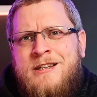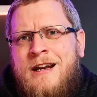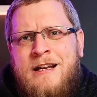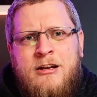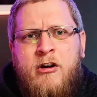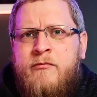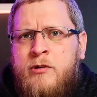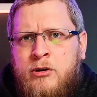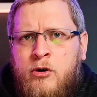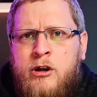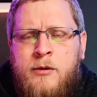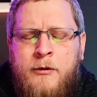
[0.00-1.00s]
in any government
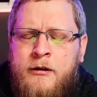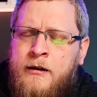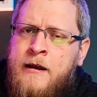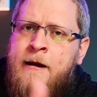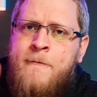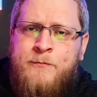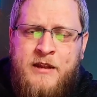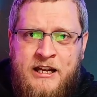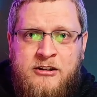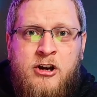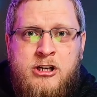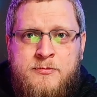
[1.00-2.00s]
document,
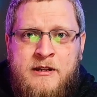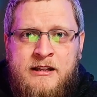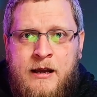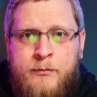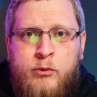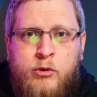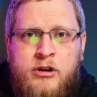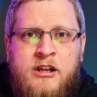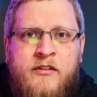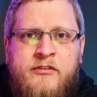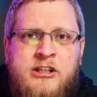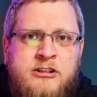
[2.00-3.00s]
it does mean that broader
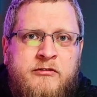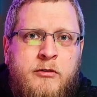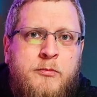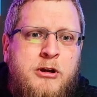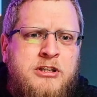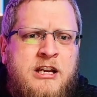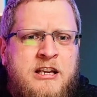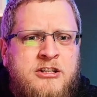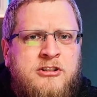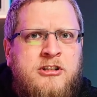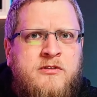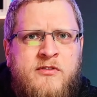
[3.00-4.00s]
definition of abuse. It
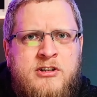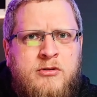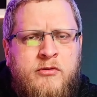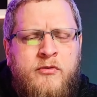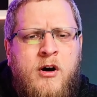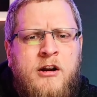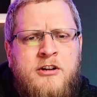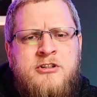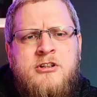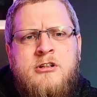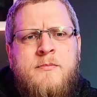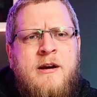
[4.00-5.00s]
isn't just physical violence,
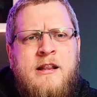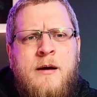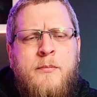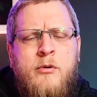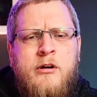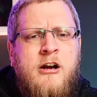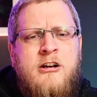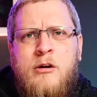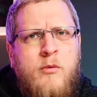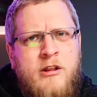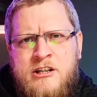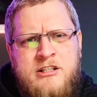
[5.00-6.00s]
just to make that point. I don't know
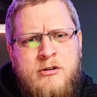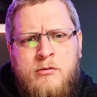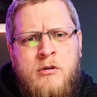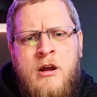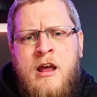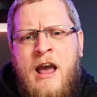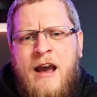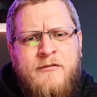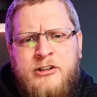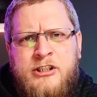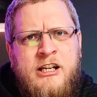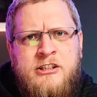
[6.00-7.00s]
why they still
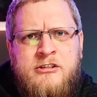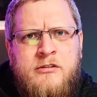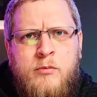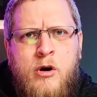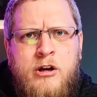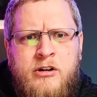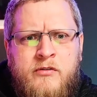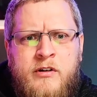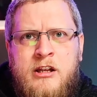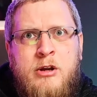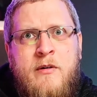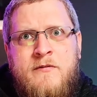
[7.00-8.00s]
haven't changed the wording of
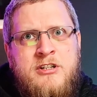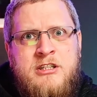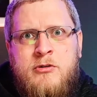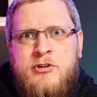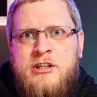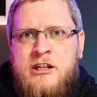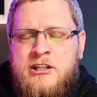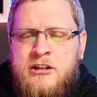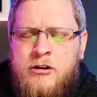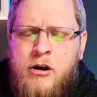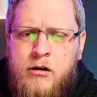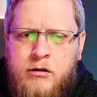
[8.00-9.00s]
it. You even still see this in
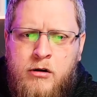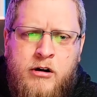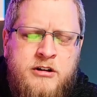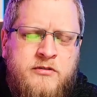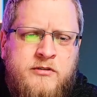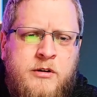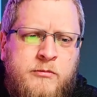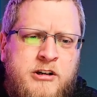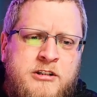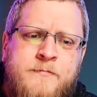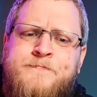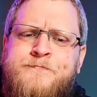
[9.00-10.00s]
the Code of Guidance for some
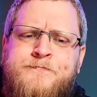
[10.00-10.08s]
reason.